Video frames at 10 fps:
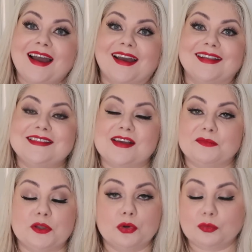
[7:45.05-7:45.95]
and
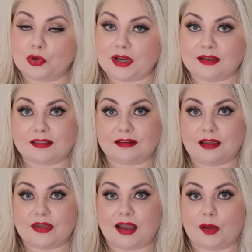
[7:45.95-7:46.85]
you wouldn't want anything
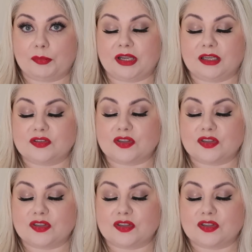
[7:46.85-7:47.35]
like that happening.